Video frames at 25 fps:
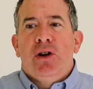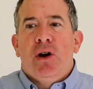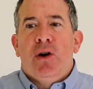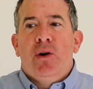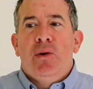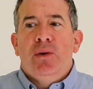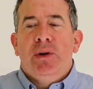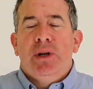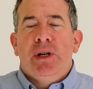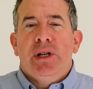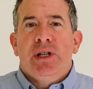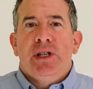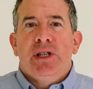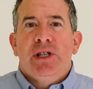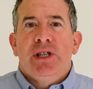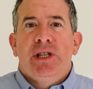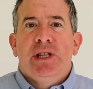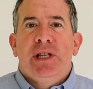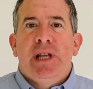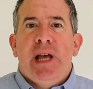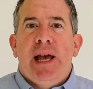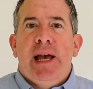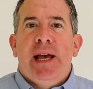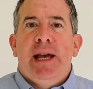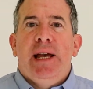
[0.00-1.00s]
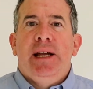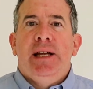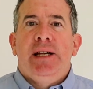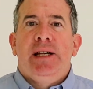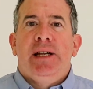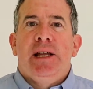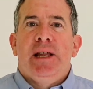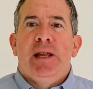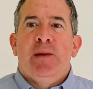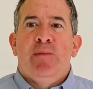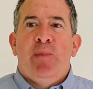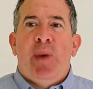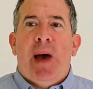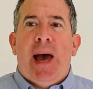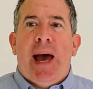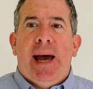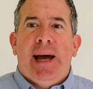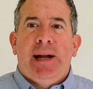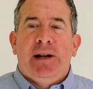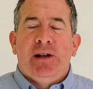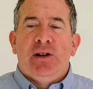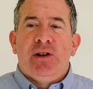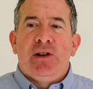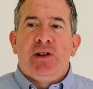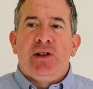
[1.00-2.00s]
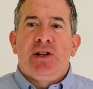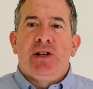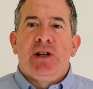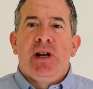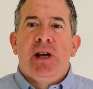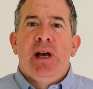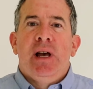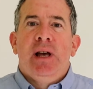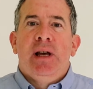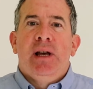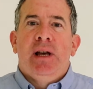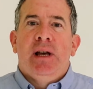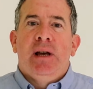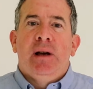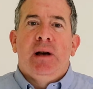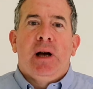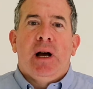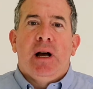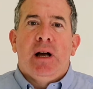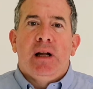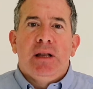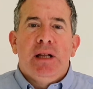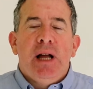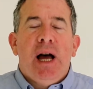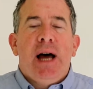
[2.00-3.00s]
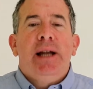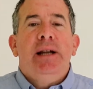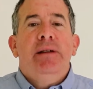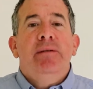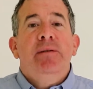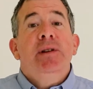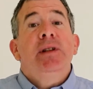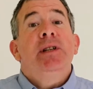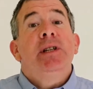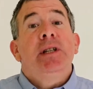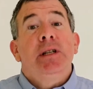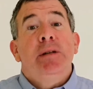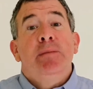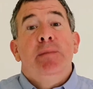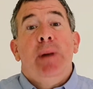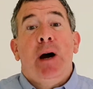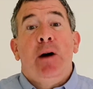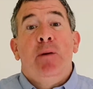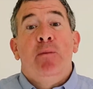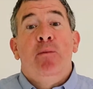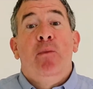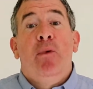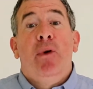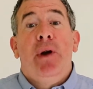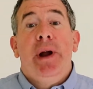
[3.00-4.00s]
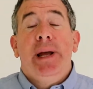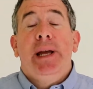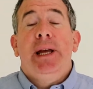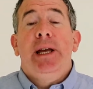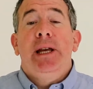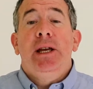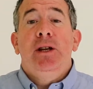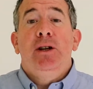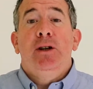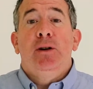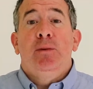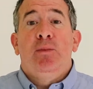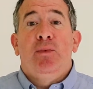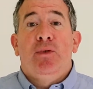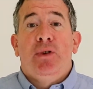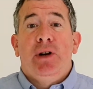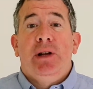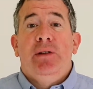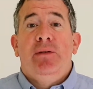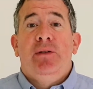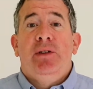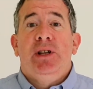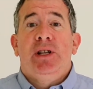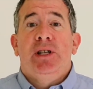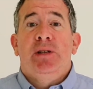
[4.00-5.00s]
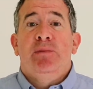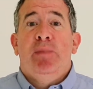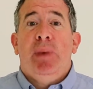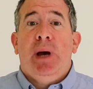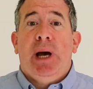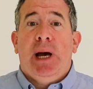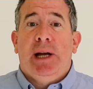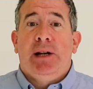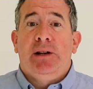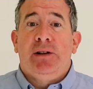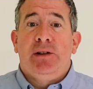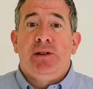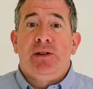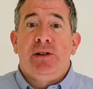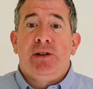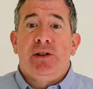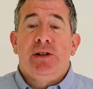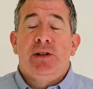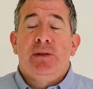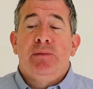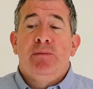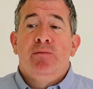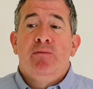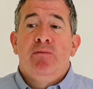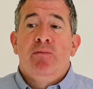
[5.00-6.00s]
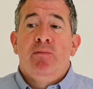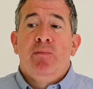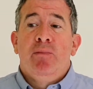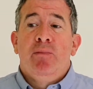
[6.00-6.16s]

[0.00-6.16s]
don't stay to the patterns. A lot of it is about breaking your previous patterns